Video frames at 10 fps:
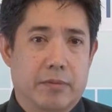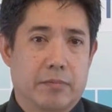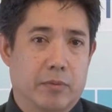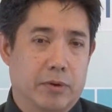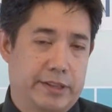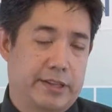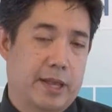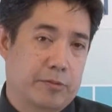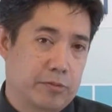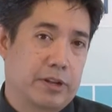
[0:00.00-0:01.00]
but what
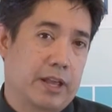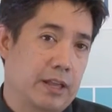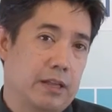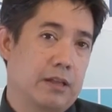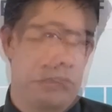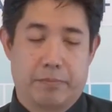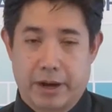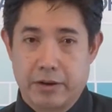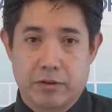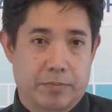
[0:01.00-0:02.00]
steps were taken
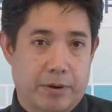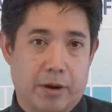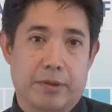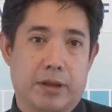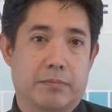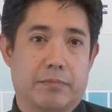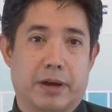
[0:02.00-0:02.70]
by your department,